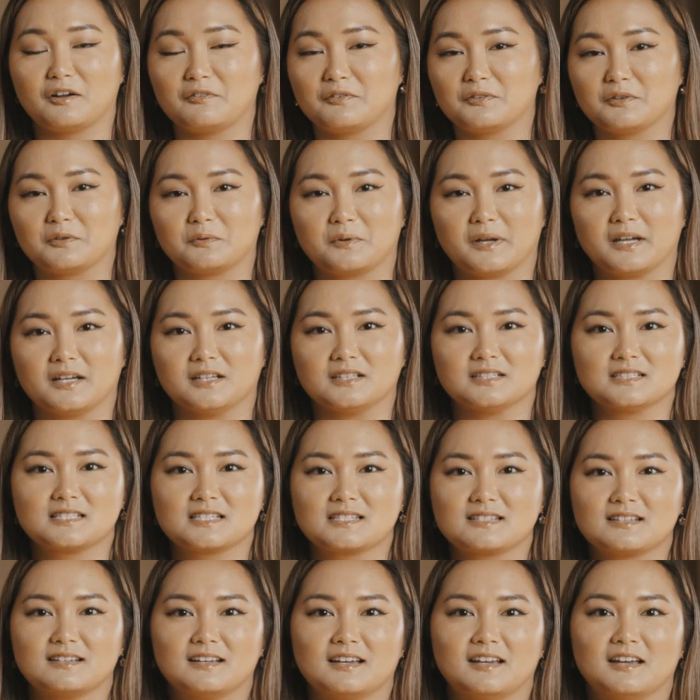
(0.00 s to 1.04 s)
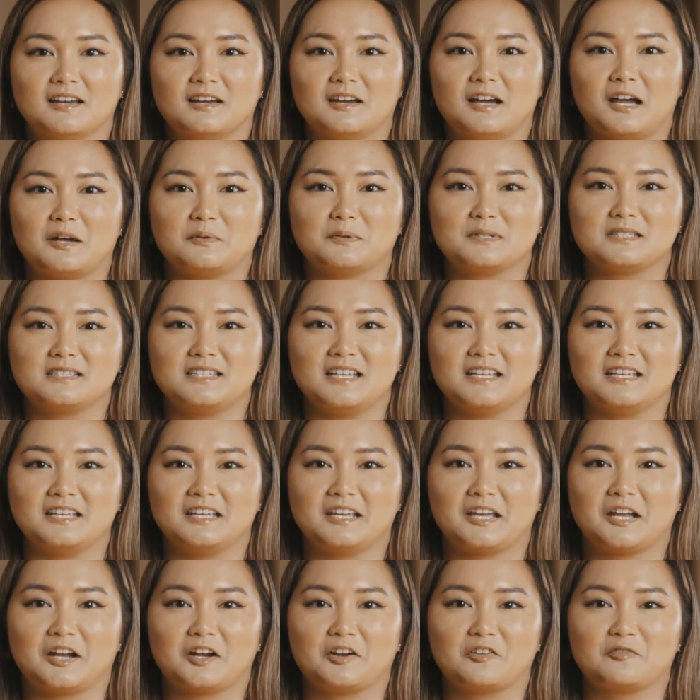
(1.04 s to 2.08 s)
off the rails. I was
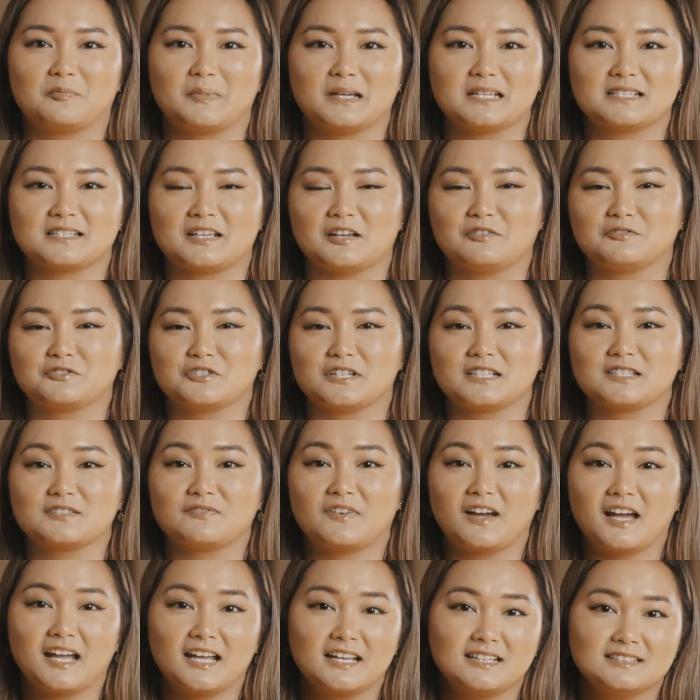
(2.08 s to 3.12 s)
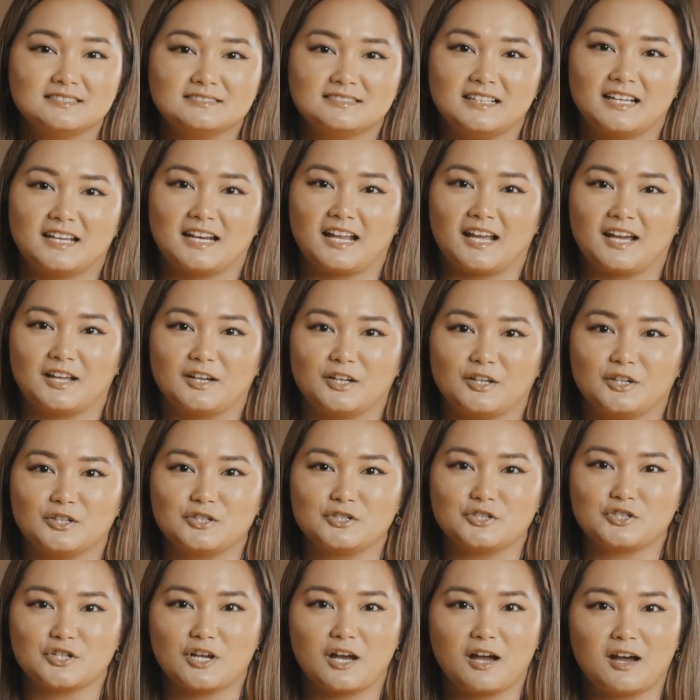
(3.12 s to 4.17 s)
taking care of myself just fine, and I had a
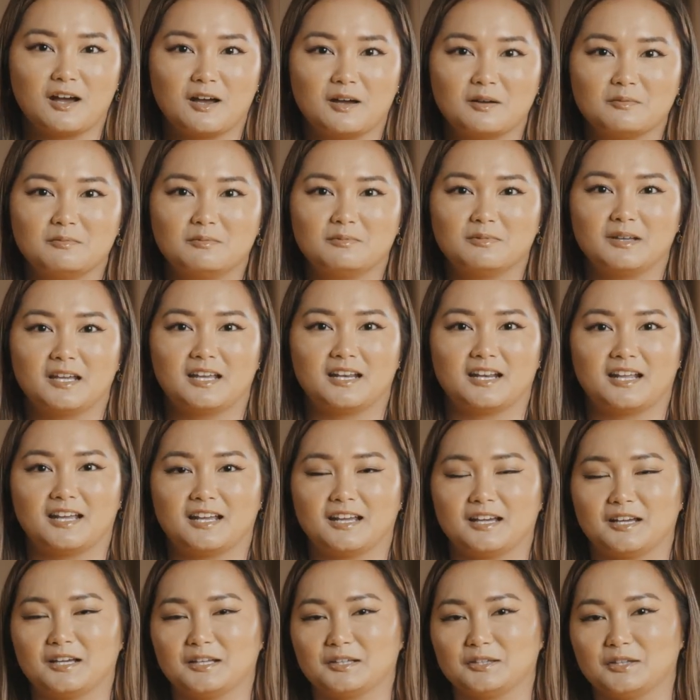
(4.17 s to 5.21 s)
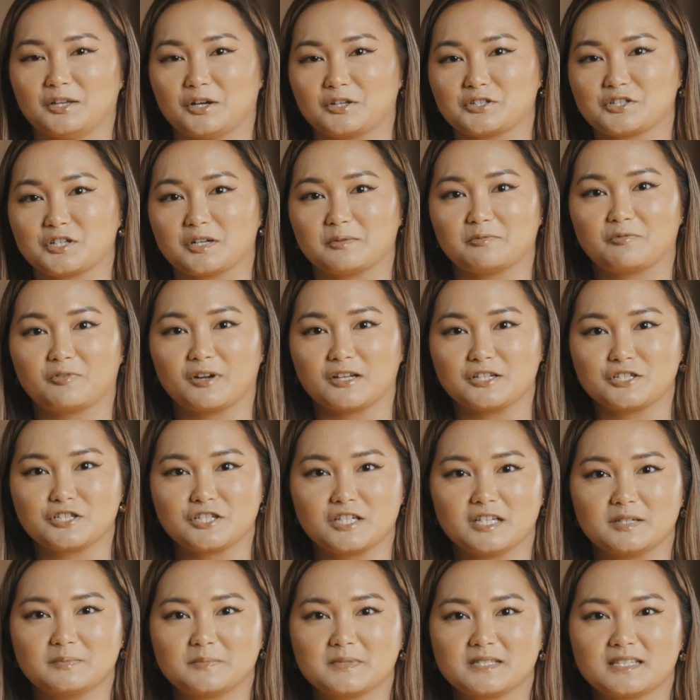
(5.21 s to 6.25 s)
good job, and I had long-term
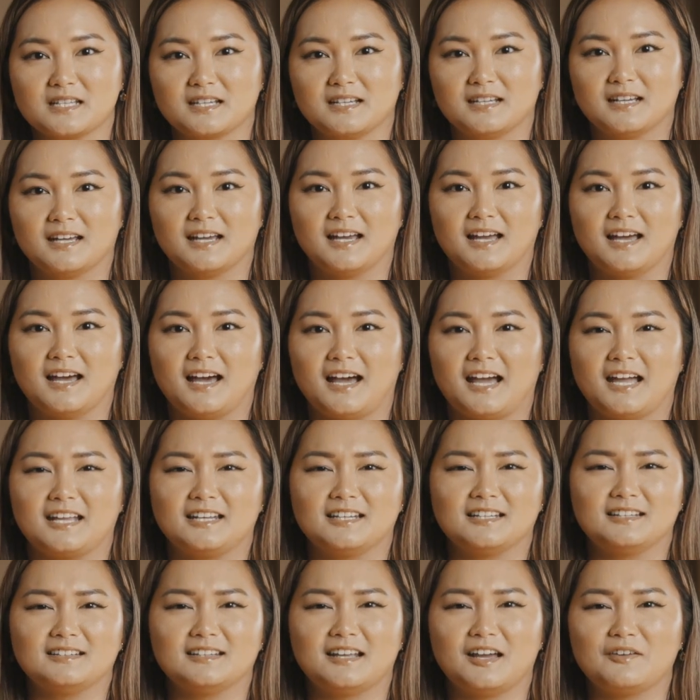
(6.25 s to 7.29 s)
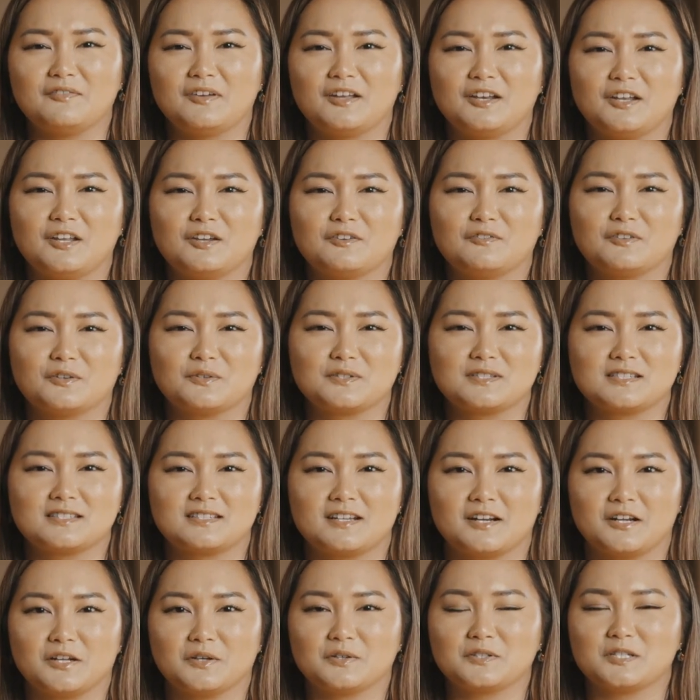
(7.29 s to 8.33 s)
friendships. I didn't have any of those
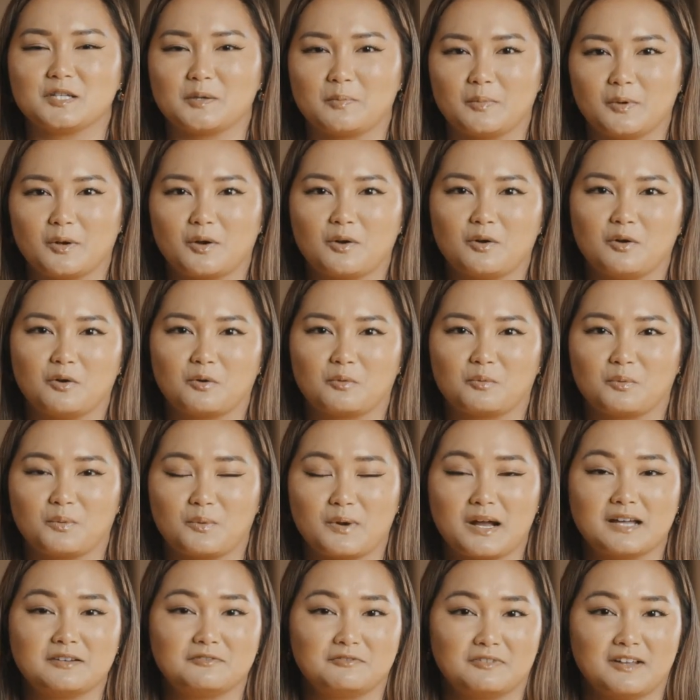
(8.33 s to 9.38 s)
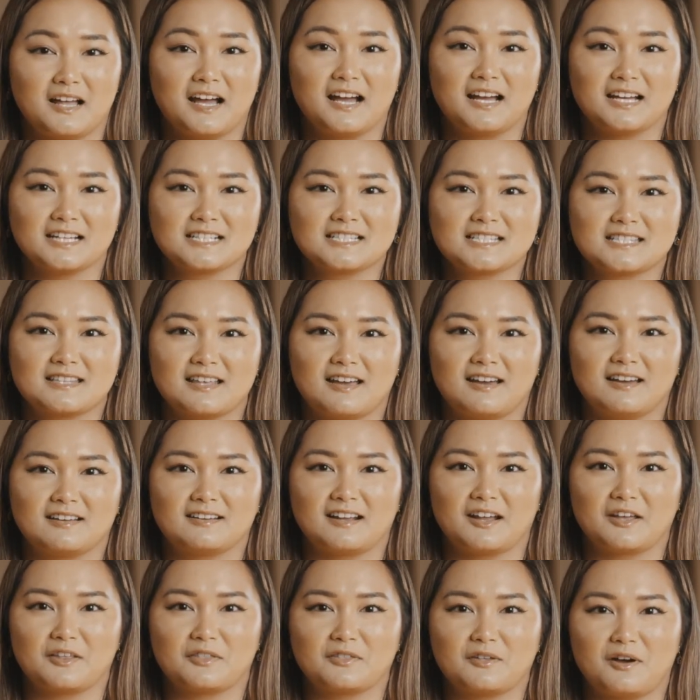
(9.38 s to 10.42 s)
stereotypical red flags
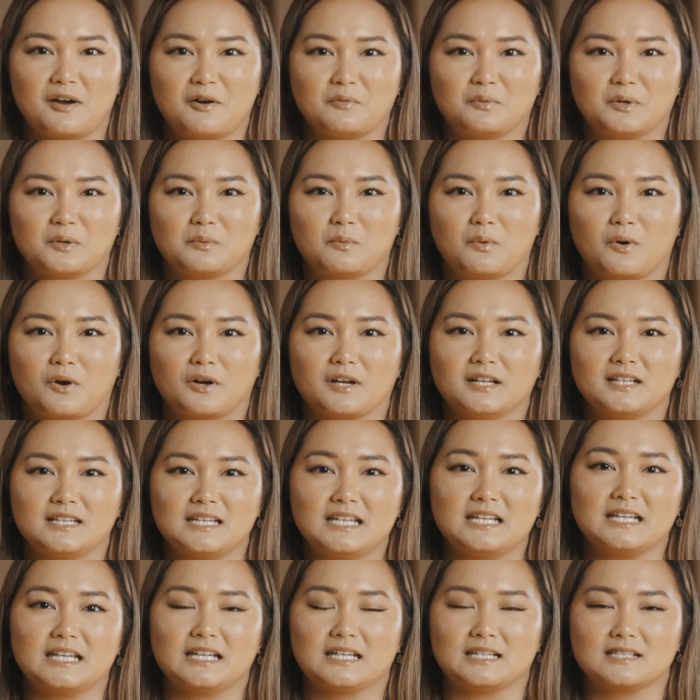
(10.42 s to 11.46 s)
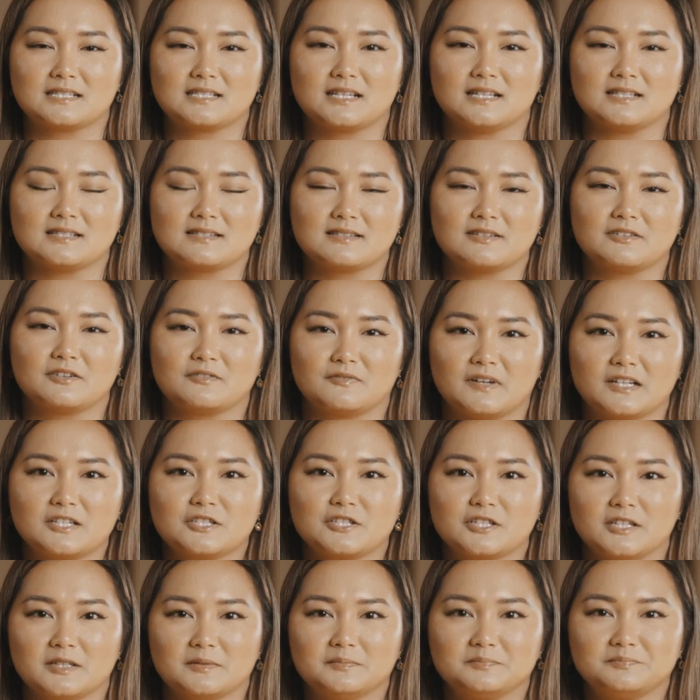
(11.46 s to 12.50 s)
that I thought would warrant needing intense
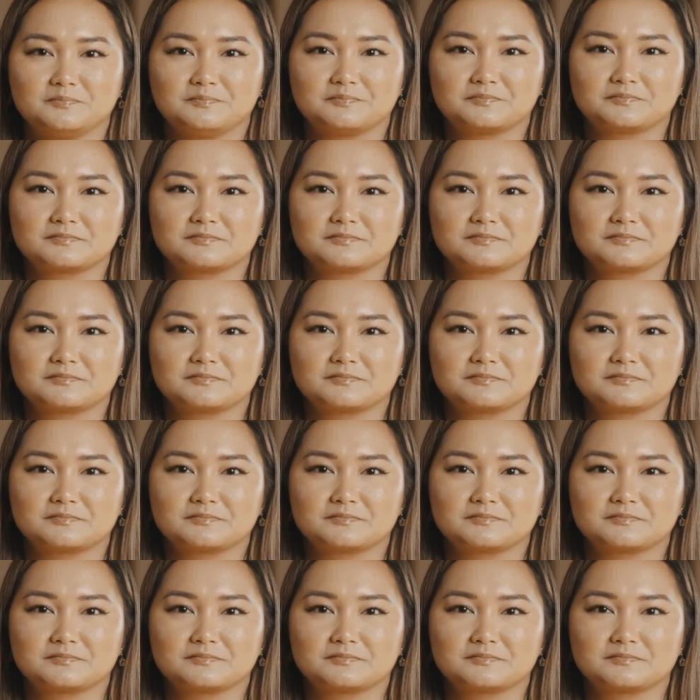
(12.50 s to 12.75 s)
intervention.